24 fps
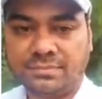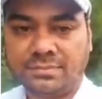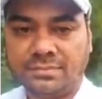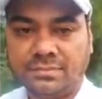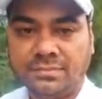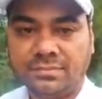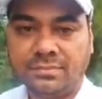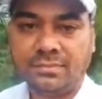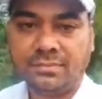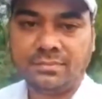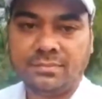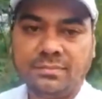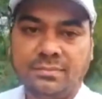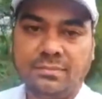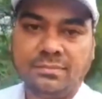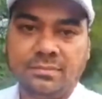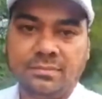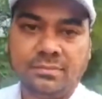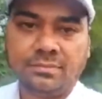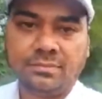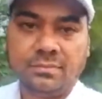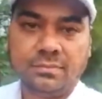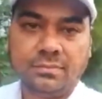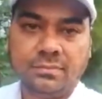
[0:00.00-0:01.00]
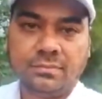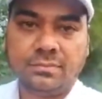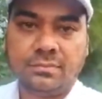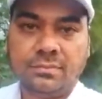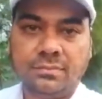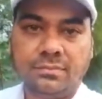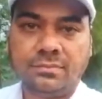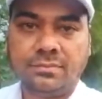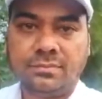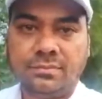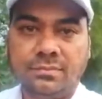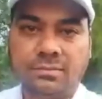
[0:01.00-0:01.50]

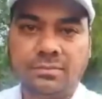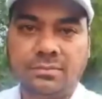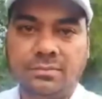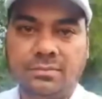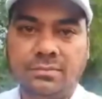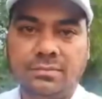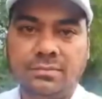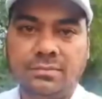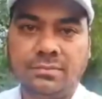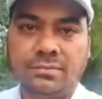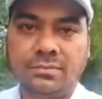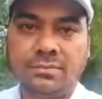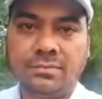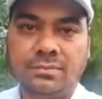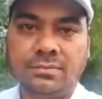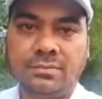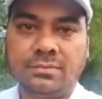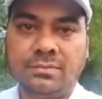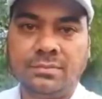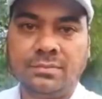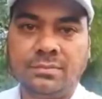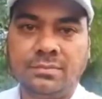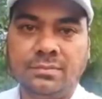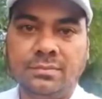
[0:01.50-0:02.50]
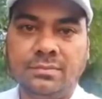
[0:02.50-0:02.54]
[no speech]